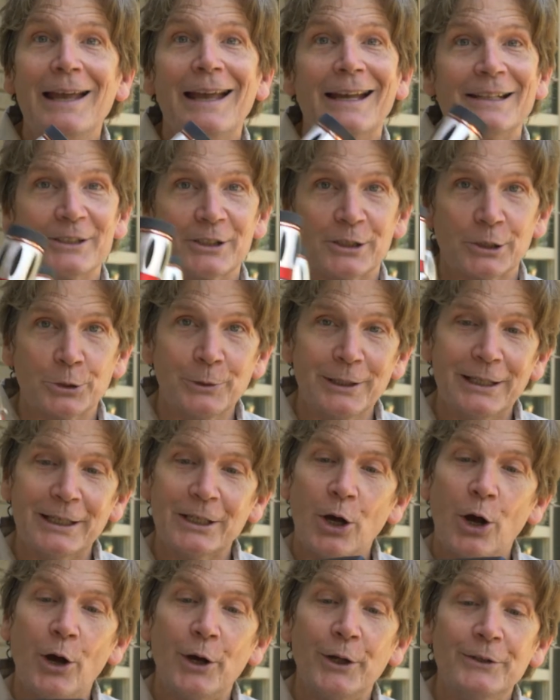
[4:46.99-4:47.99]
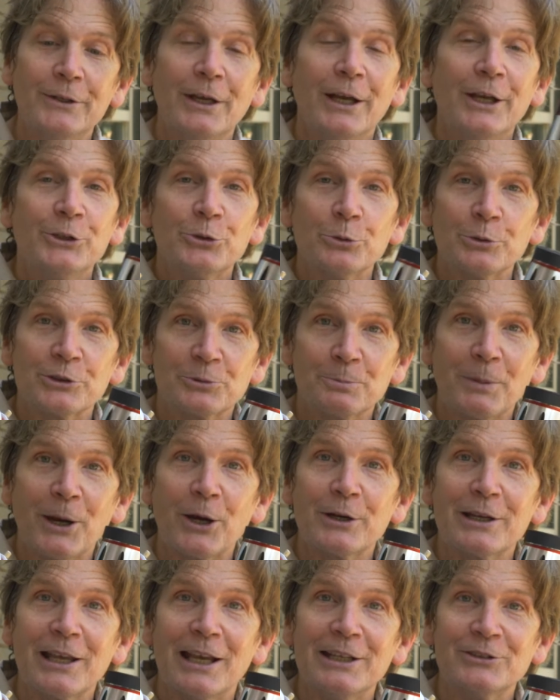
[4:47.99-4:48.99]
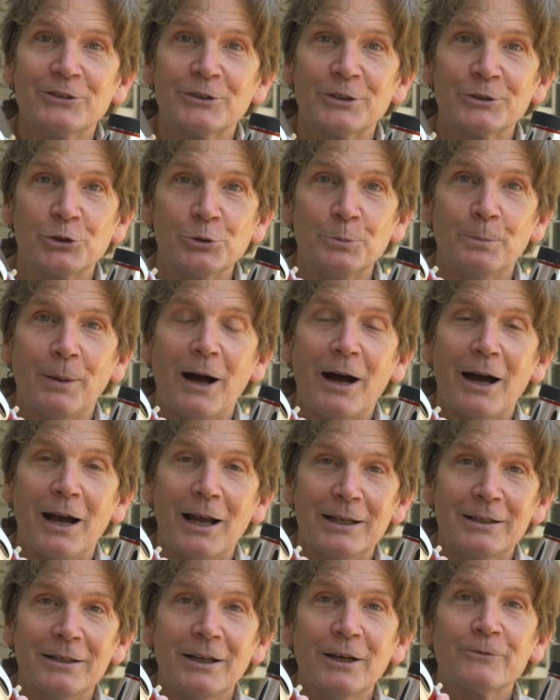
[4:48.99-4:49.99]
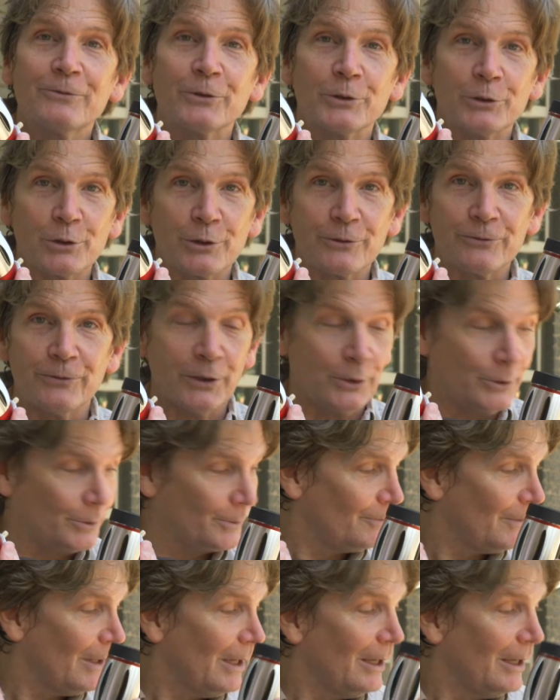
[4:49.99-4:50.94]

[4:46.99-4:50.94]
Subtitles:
and gluing it on to a spare case that you buy for your phone.